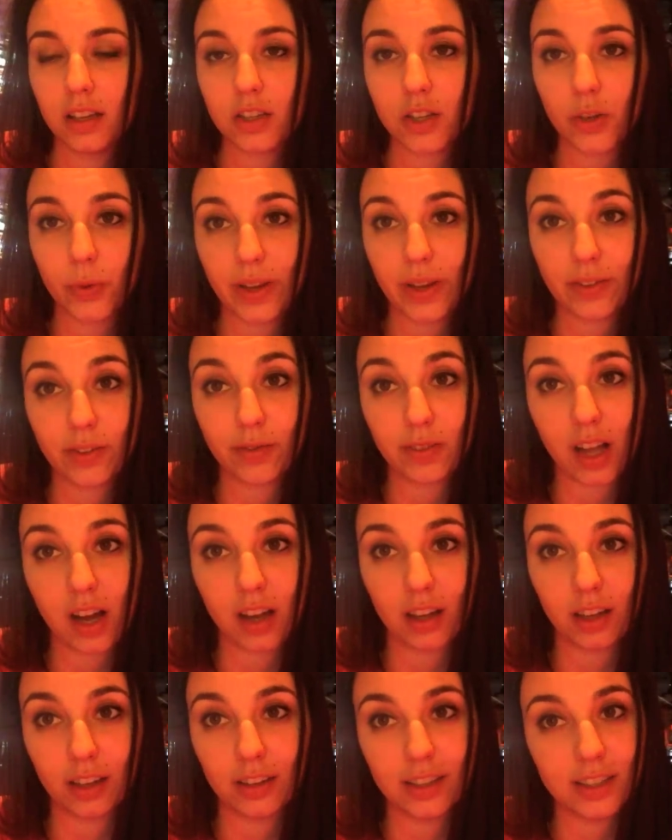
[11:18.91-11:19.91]
So we have to
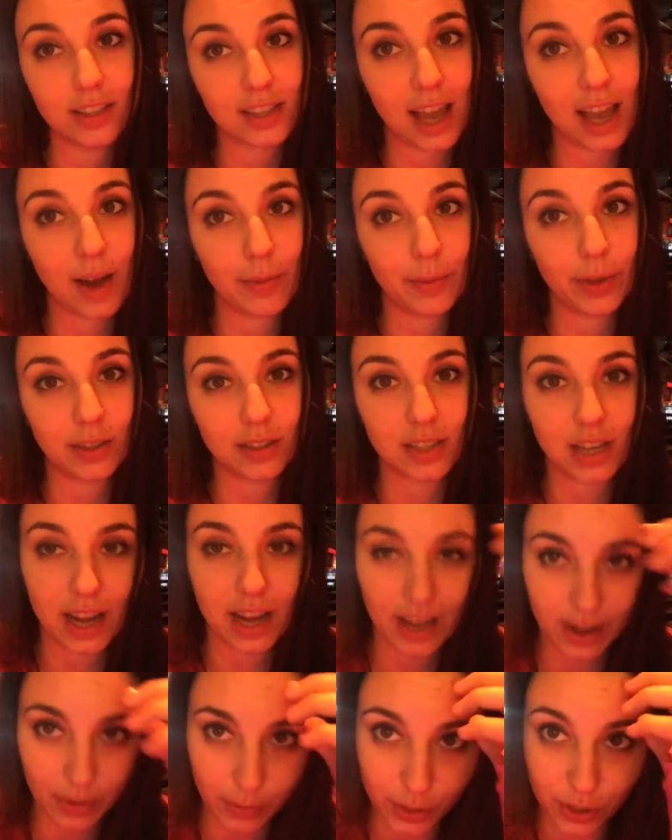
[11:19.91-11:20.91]
vlog on this camera
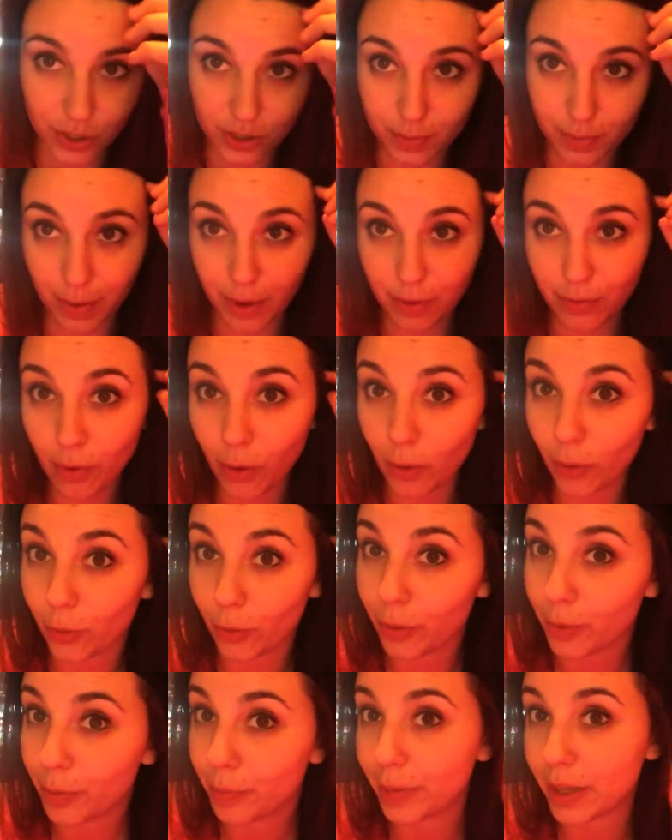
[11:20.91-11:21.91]
today, which is my
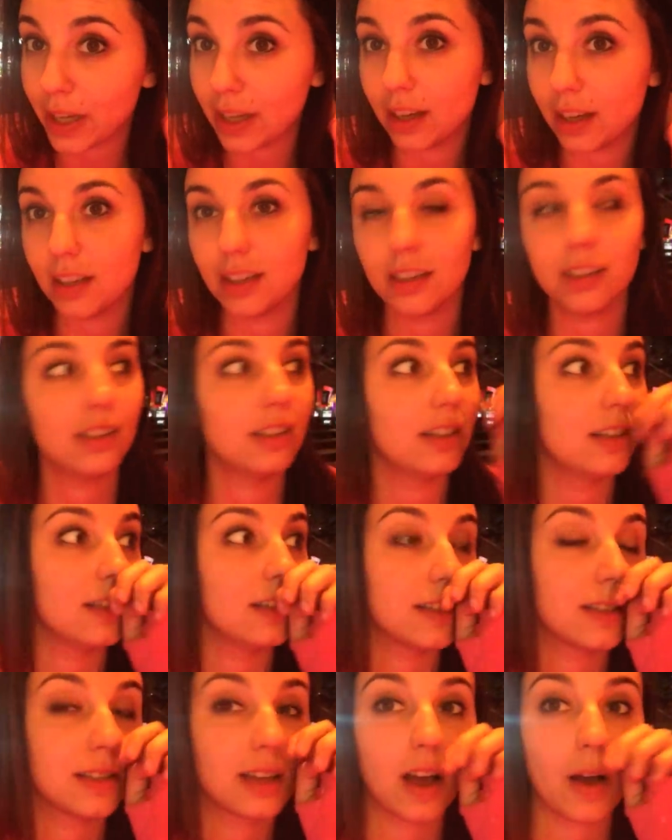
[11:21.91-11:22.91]
phone,
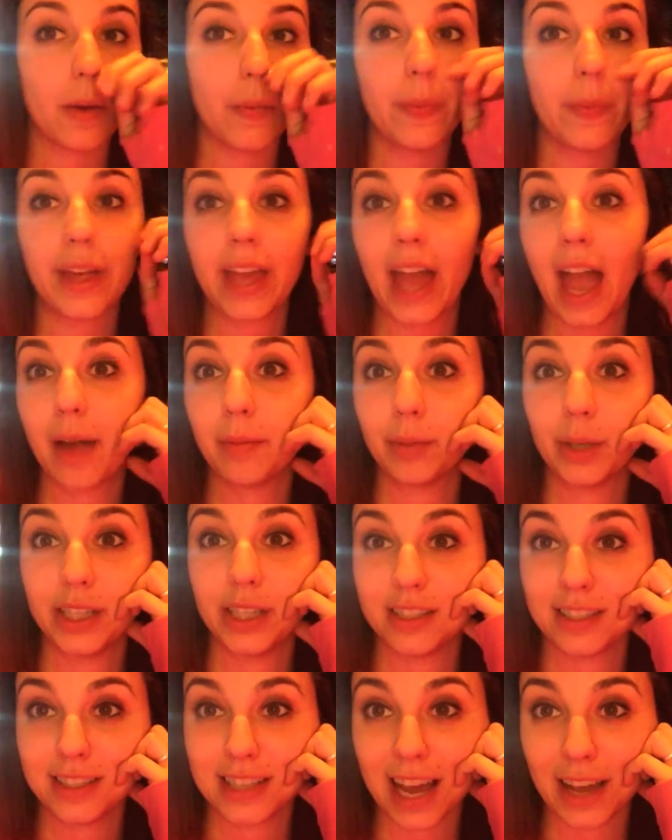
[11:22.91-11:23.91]
because the camera
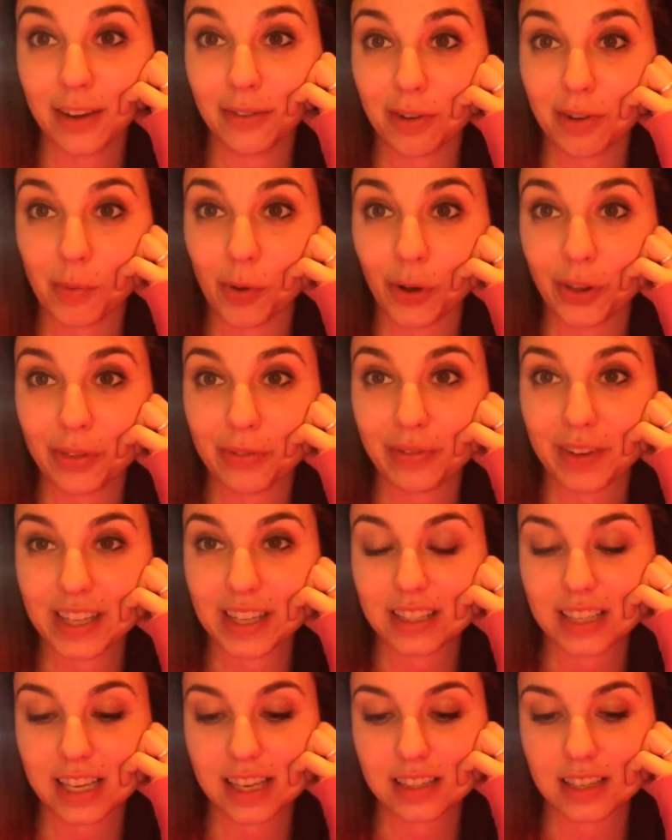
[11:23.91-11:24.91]
is dead from all the
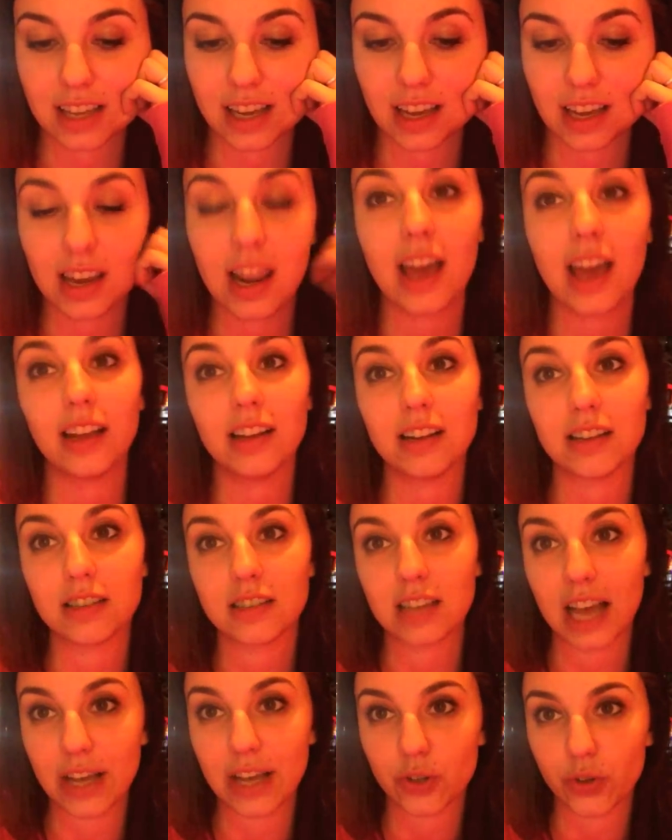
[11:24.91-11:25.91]
fights last night, and
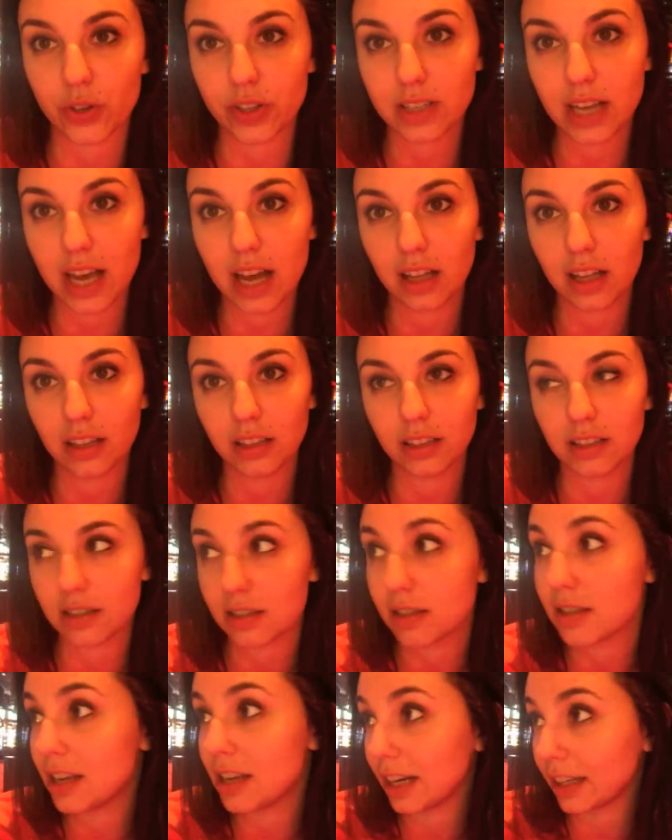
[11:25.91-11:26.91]
as you could tell,
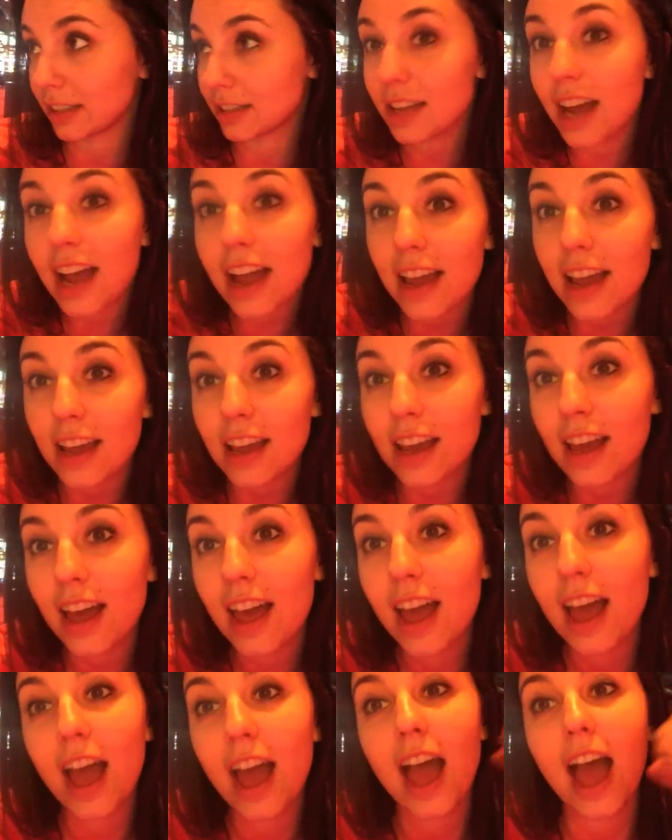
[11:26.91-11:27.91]
it's the next day,
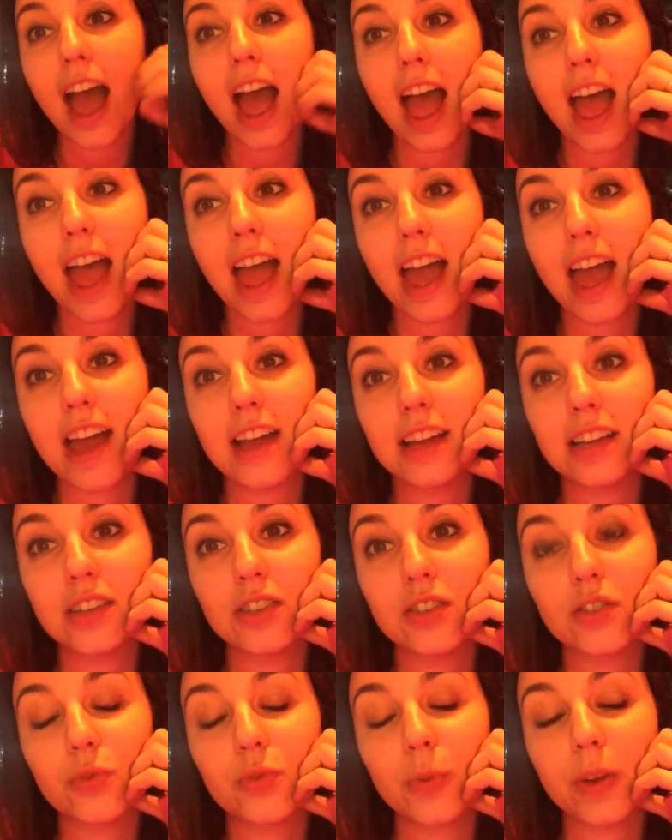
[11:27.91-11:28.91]

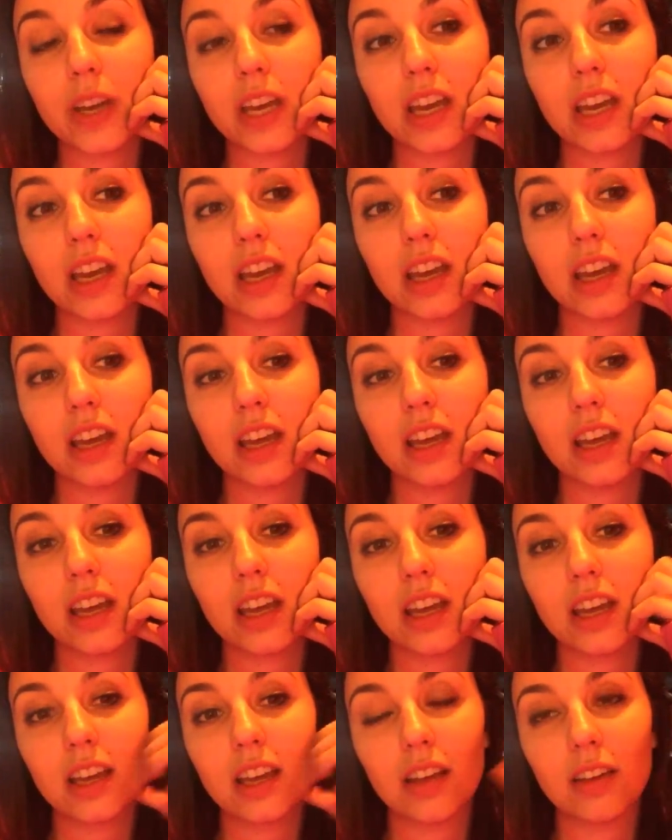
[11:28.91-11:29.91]
and we,
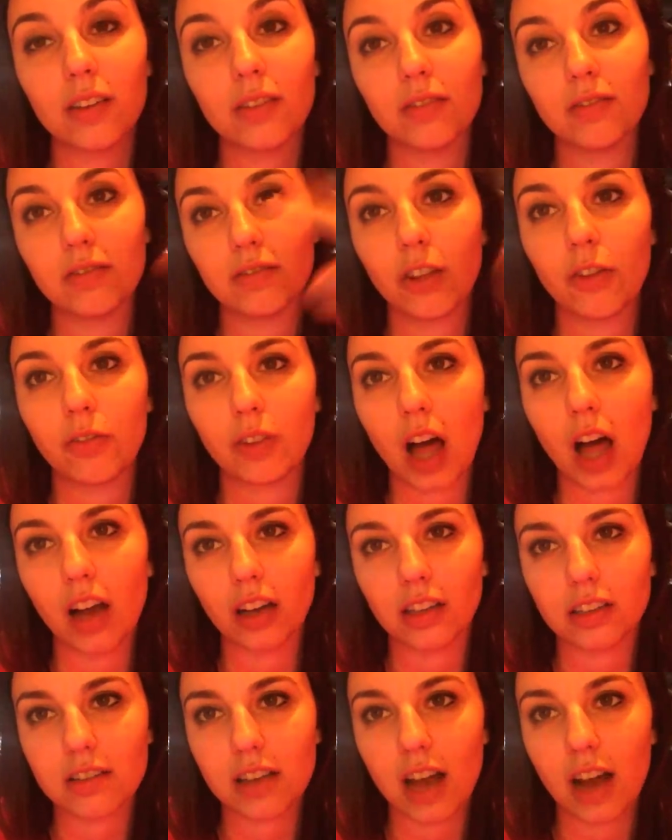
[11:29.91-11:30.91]
the
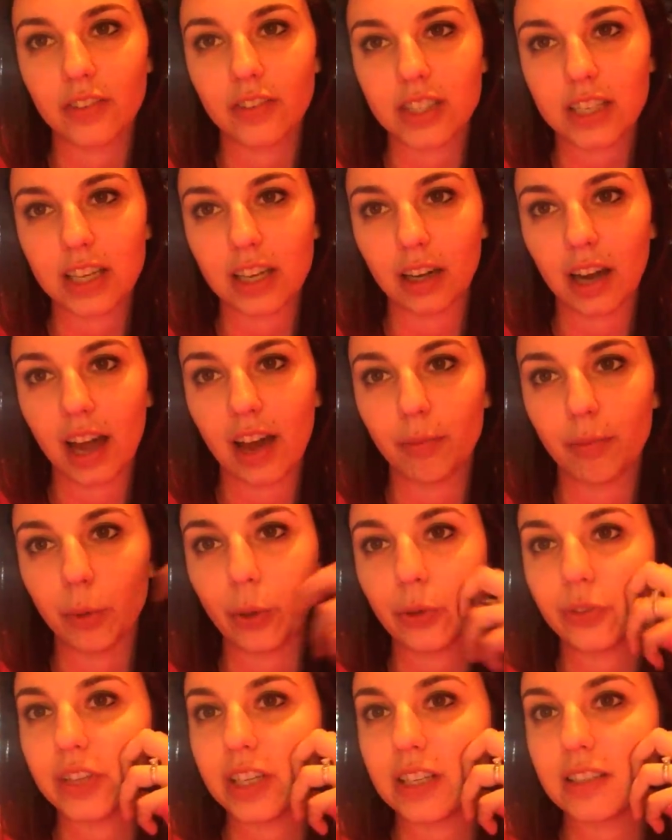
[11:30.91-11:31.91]
vlog is obviously going to have
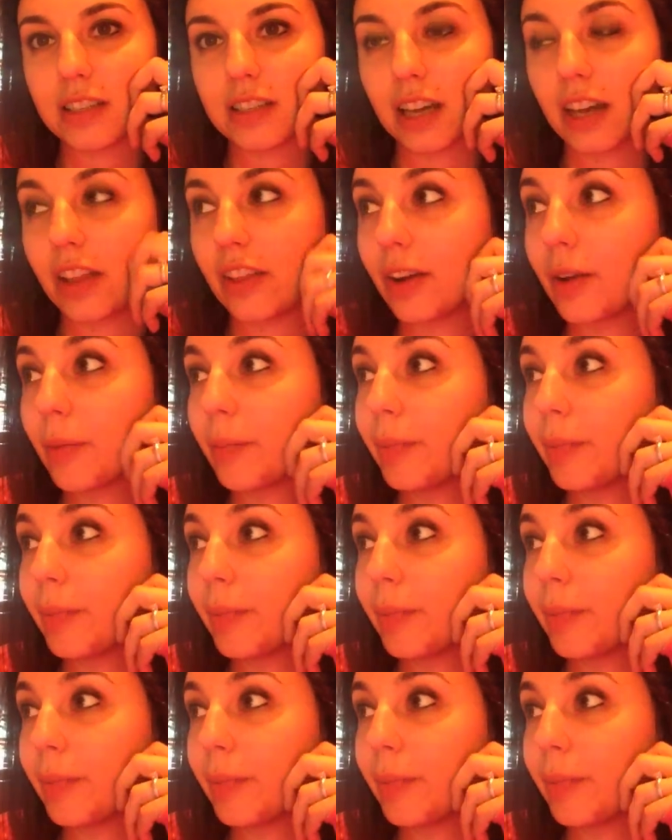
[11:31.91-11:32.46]
both days together,